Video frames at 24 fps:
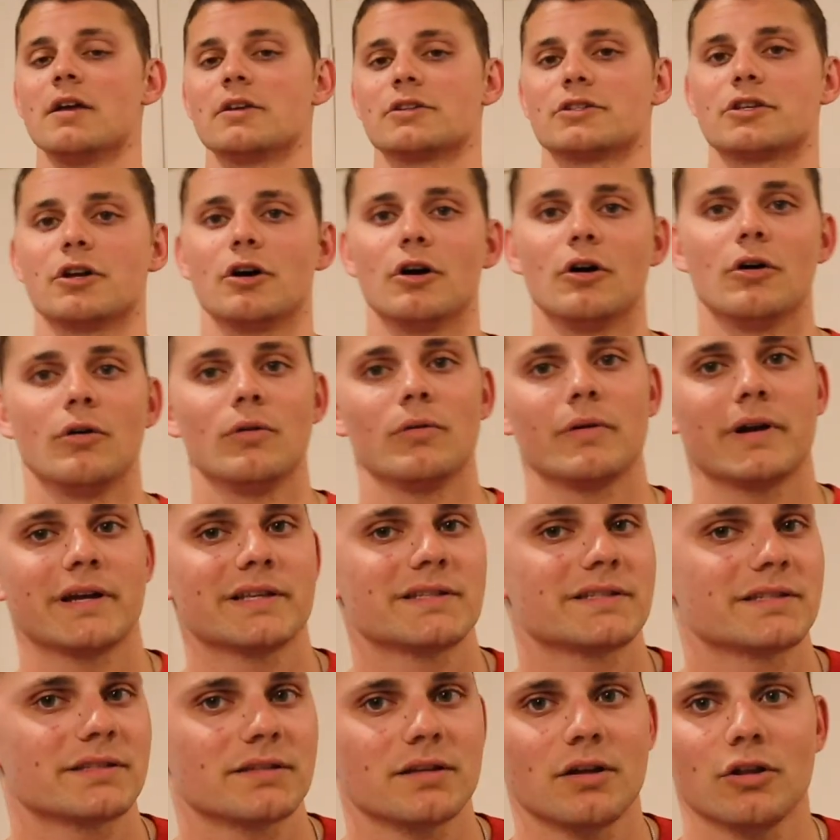So
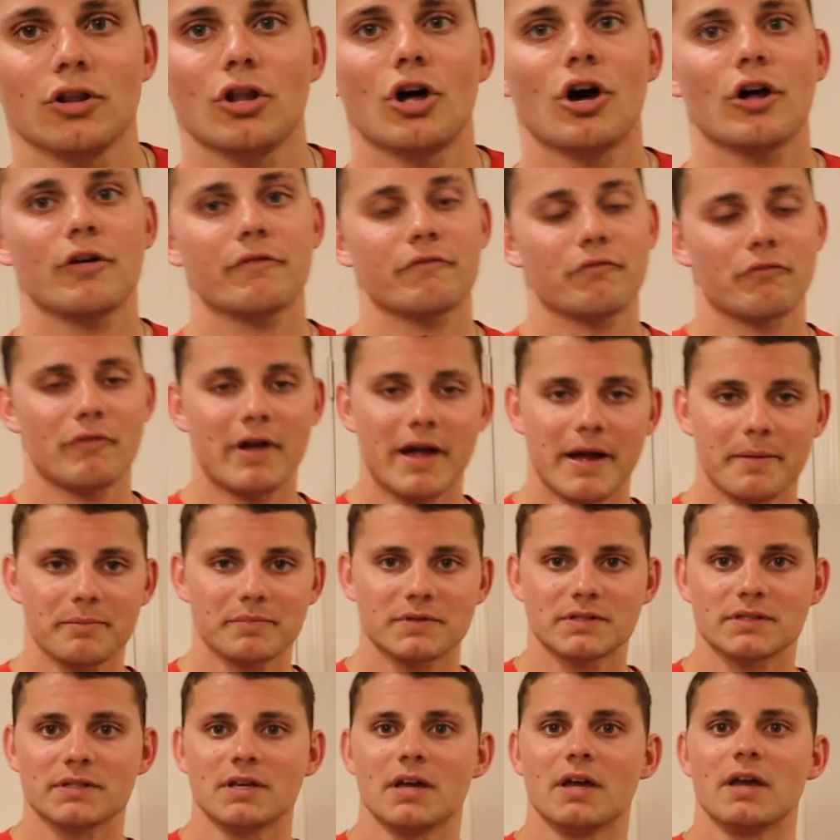it's a lot of
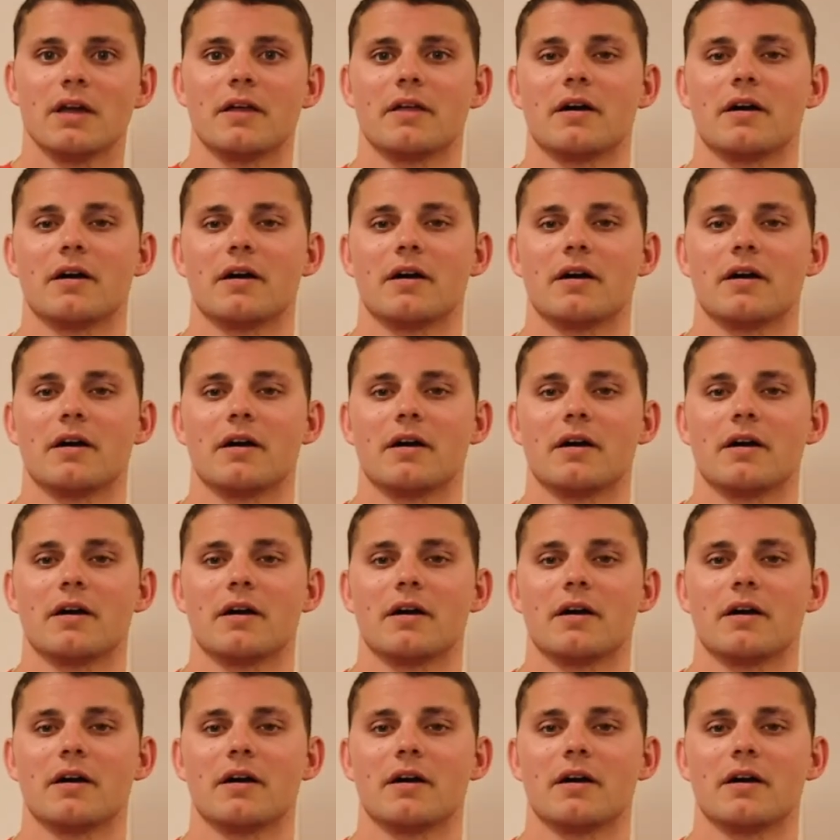reps.